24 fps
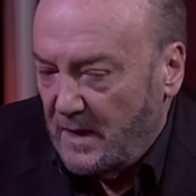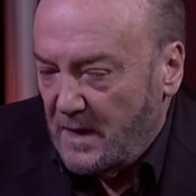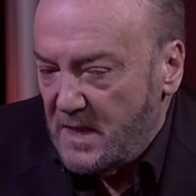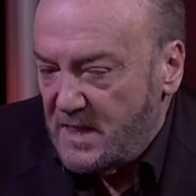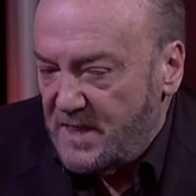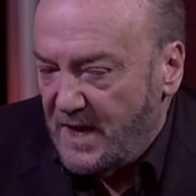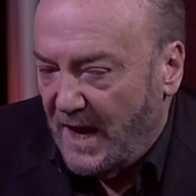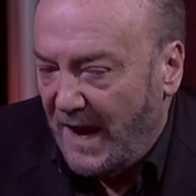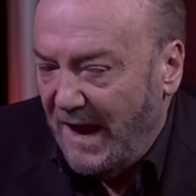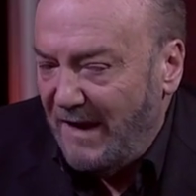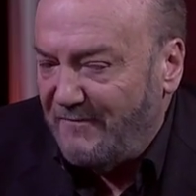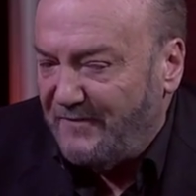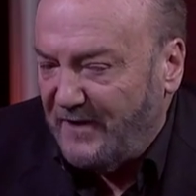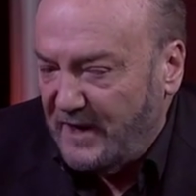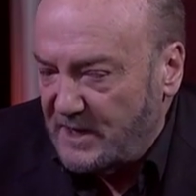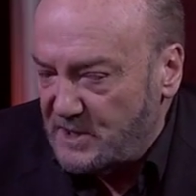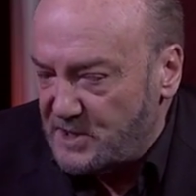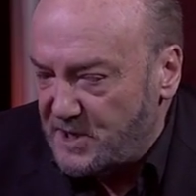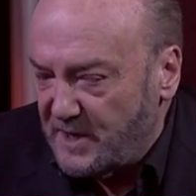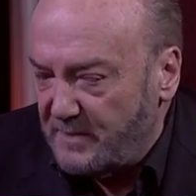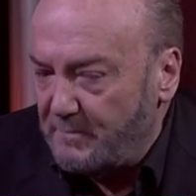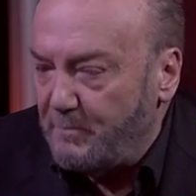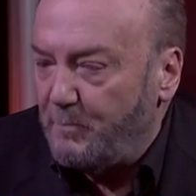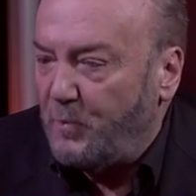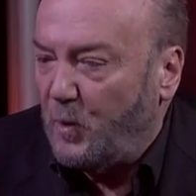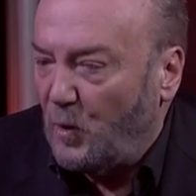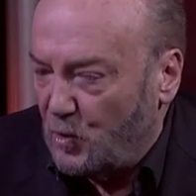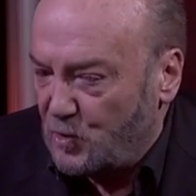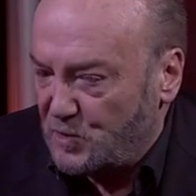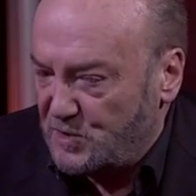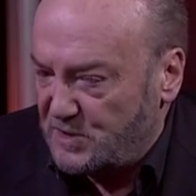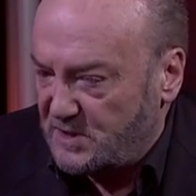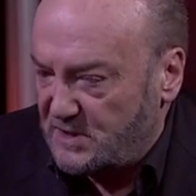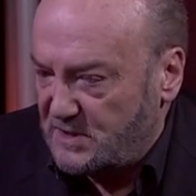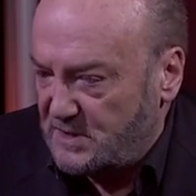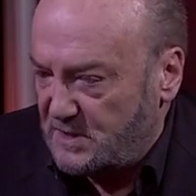The Huffington
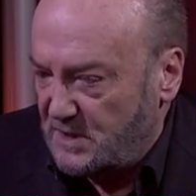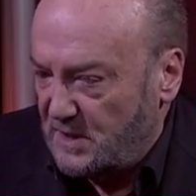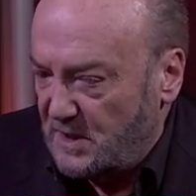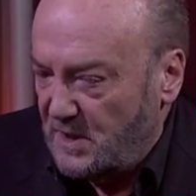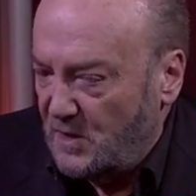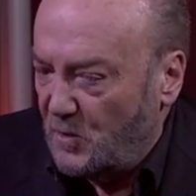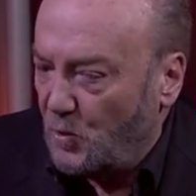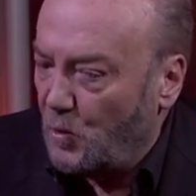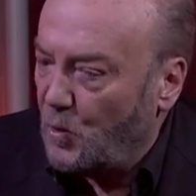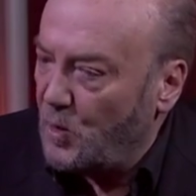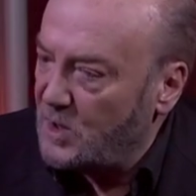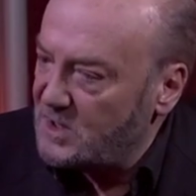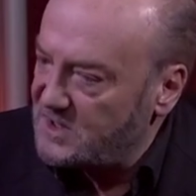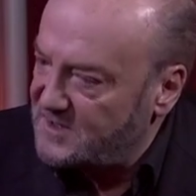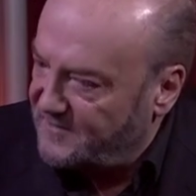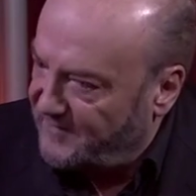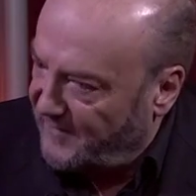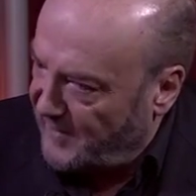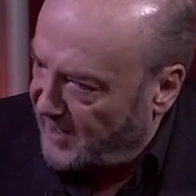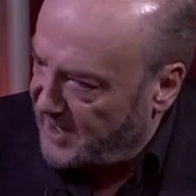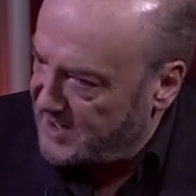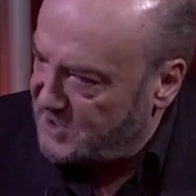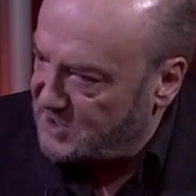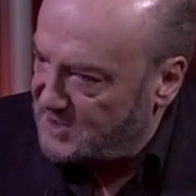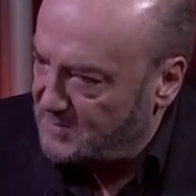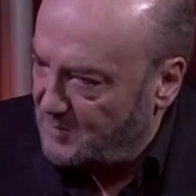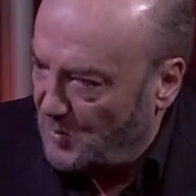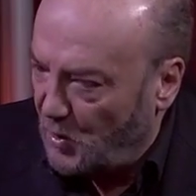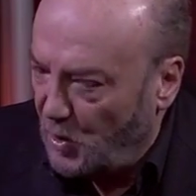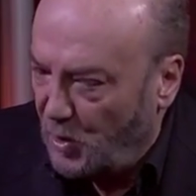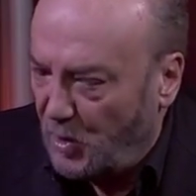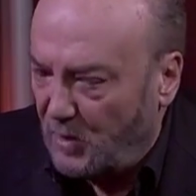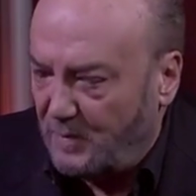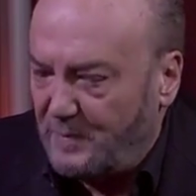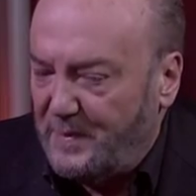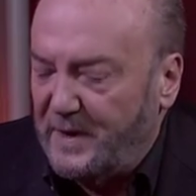Post was, for a
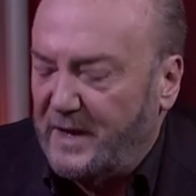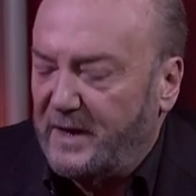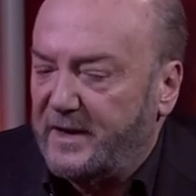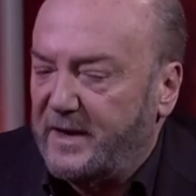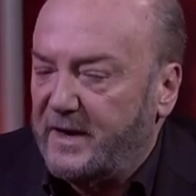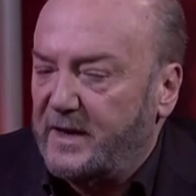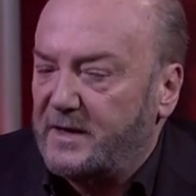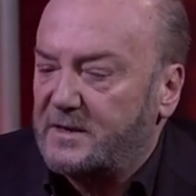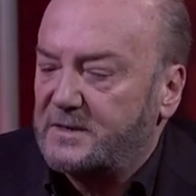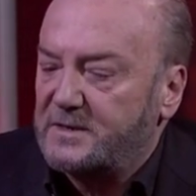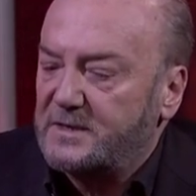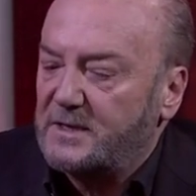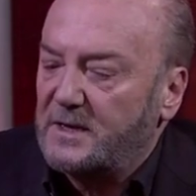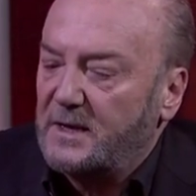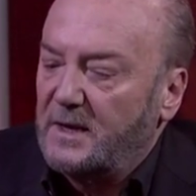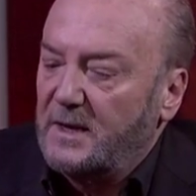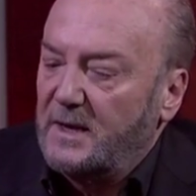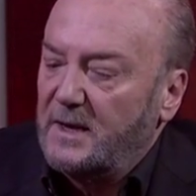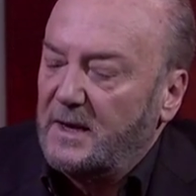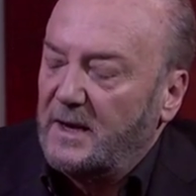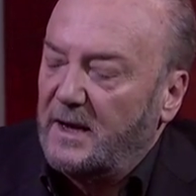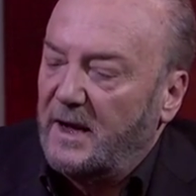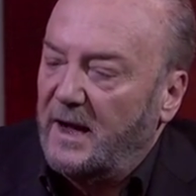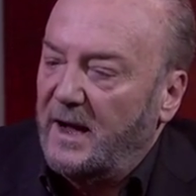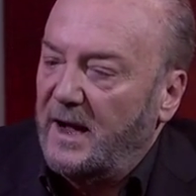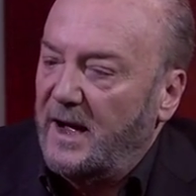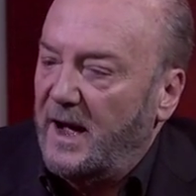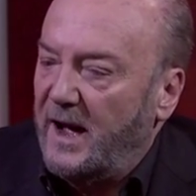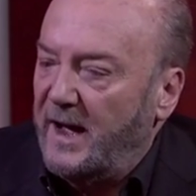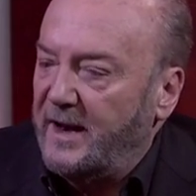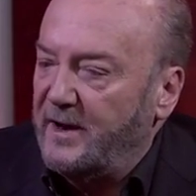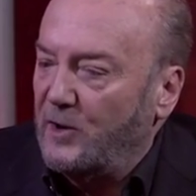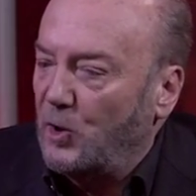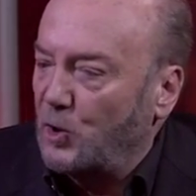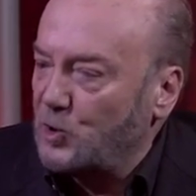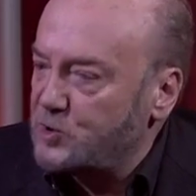small period,
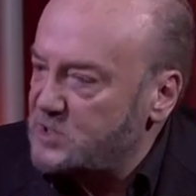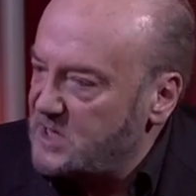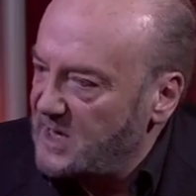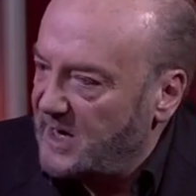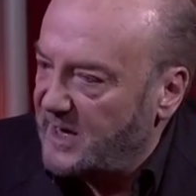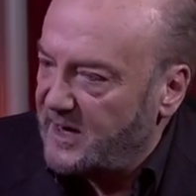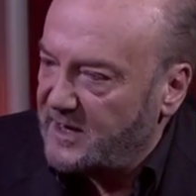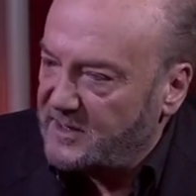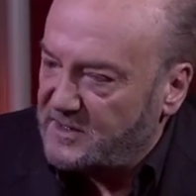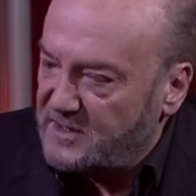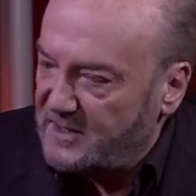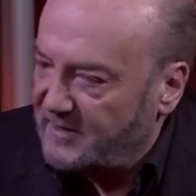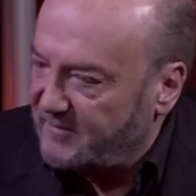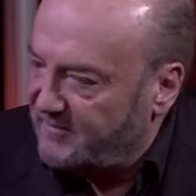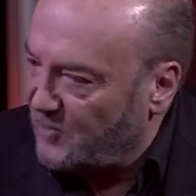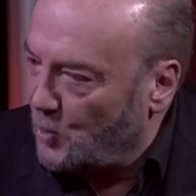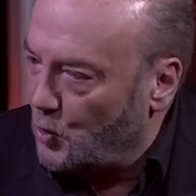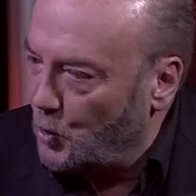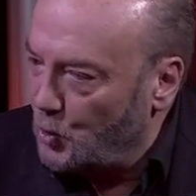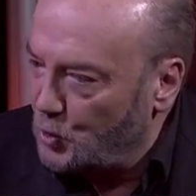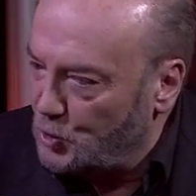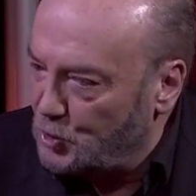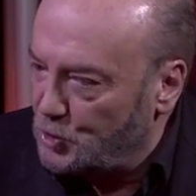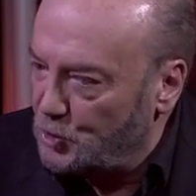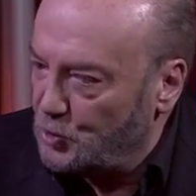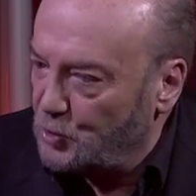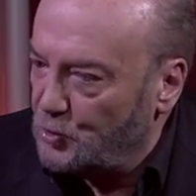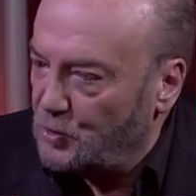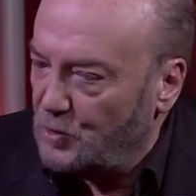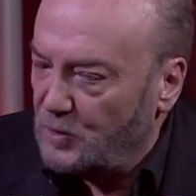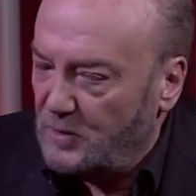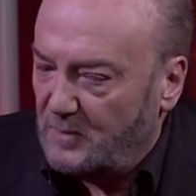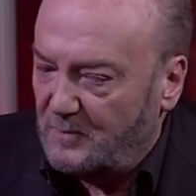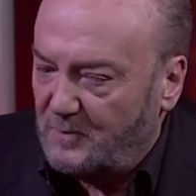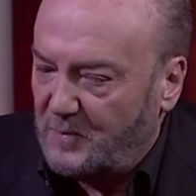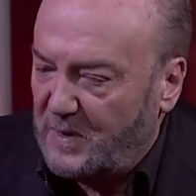an alternative go-to
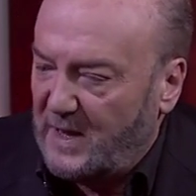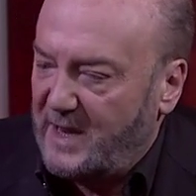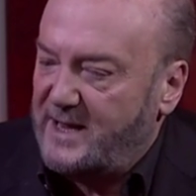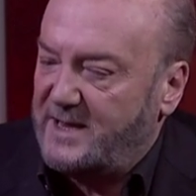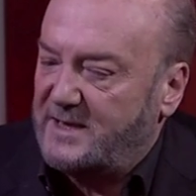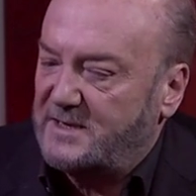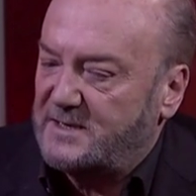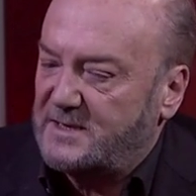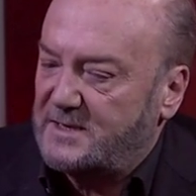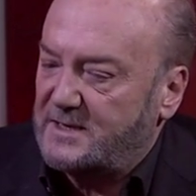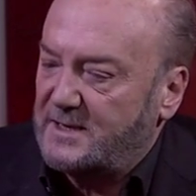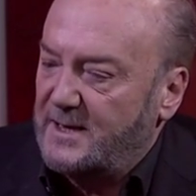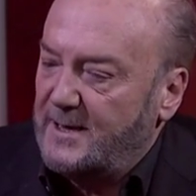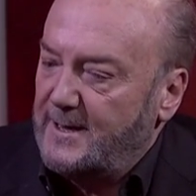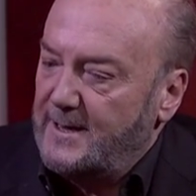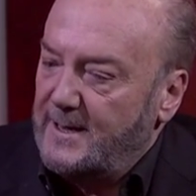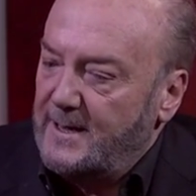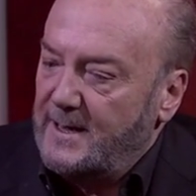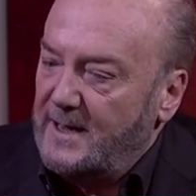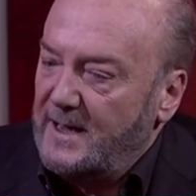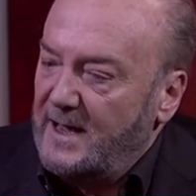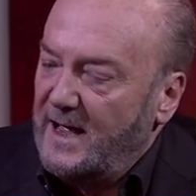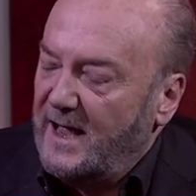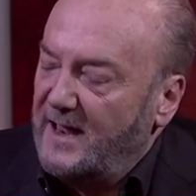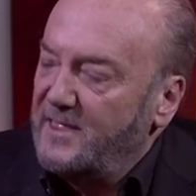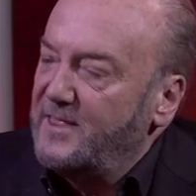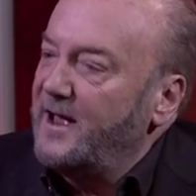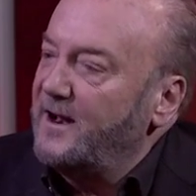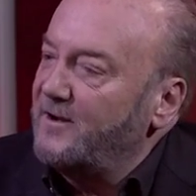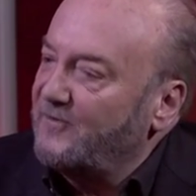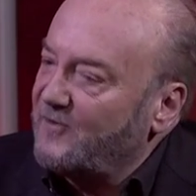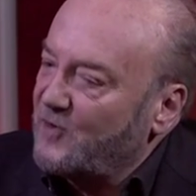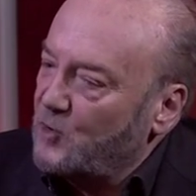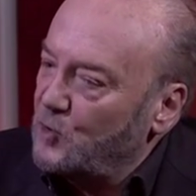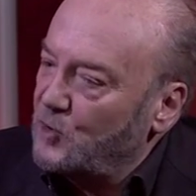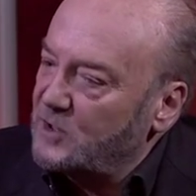place. And then,
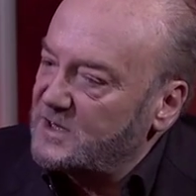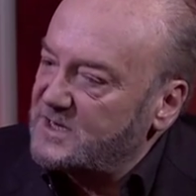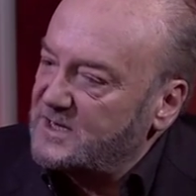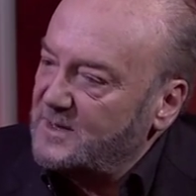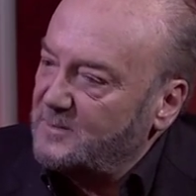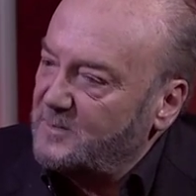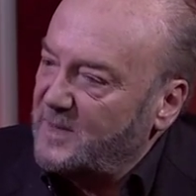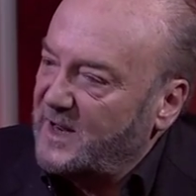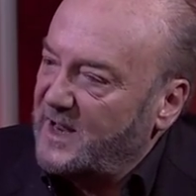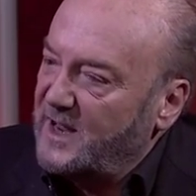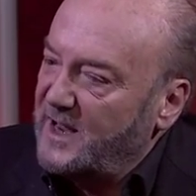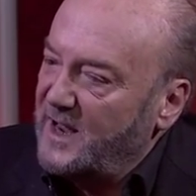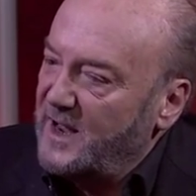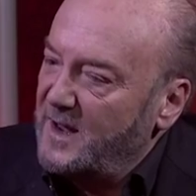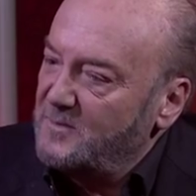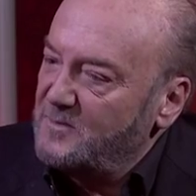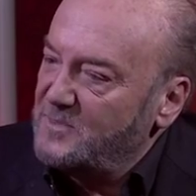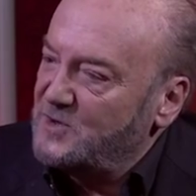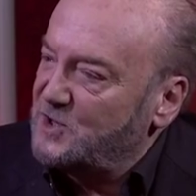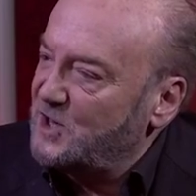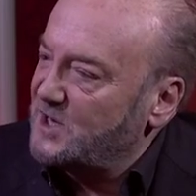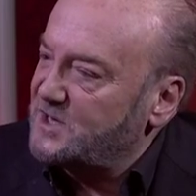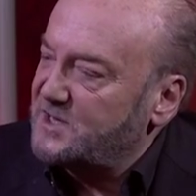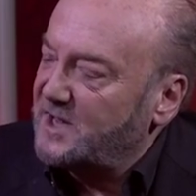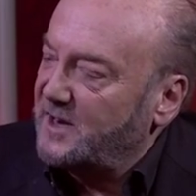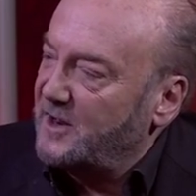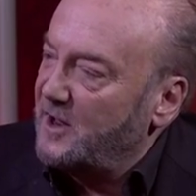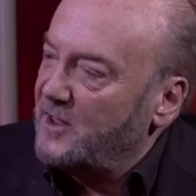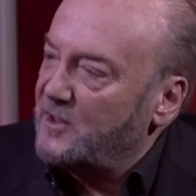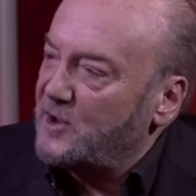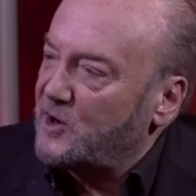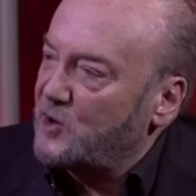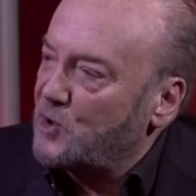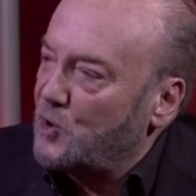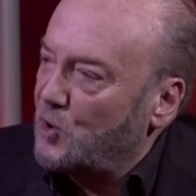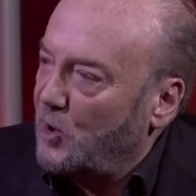of course, it became just
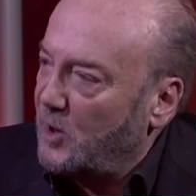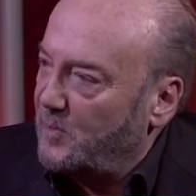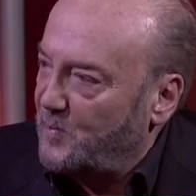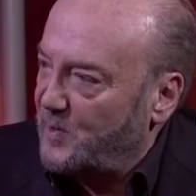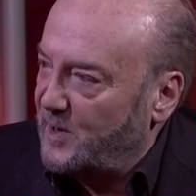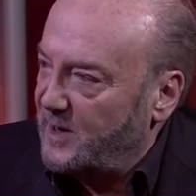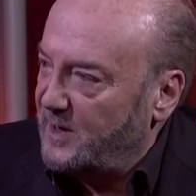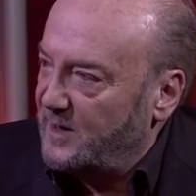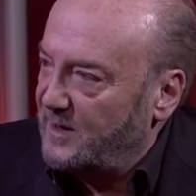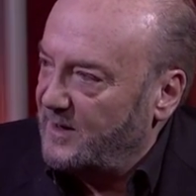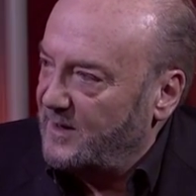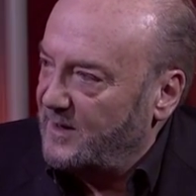another corporate.